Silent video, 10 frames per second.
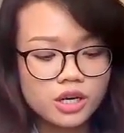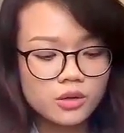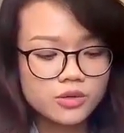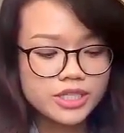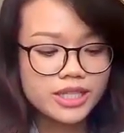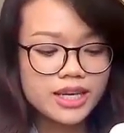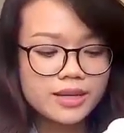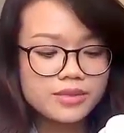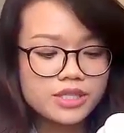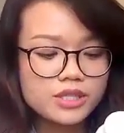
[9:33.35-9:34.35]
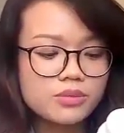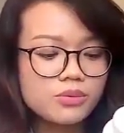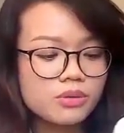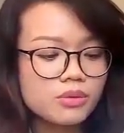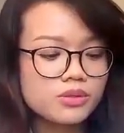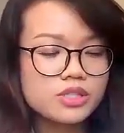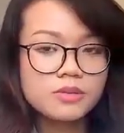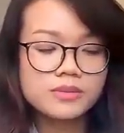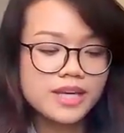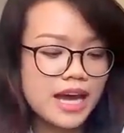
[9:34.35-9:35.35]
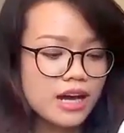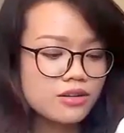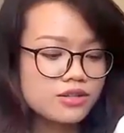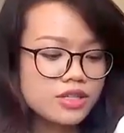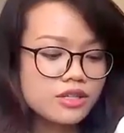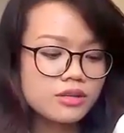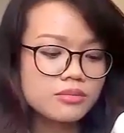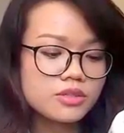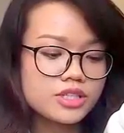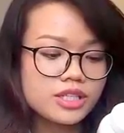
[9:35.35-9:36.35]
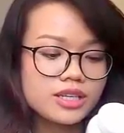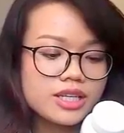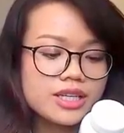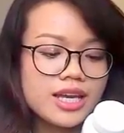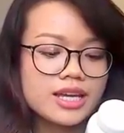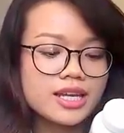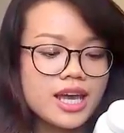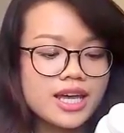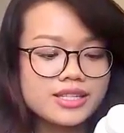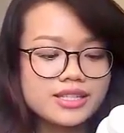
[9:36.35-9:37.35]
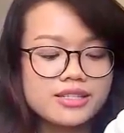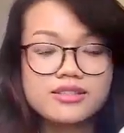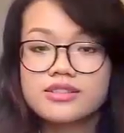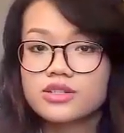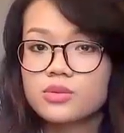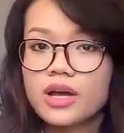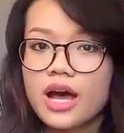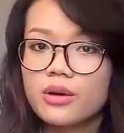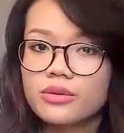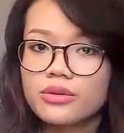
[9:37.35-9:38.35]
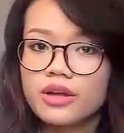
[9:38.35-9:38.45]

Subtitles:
which claimed to promote sperm count, motility, and enhances sexual health.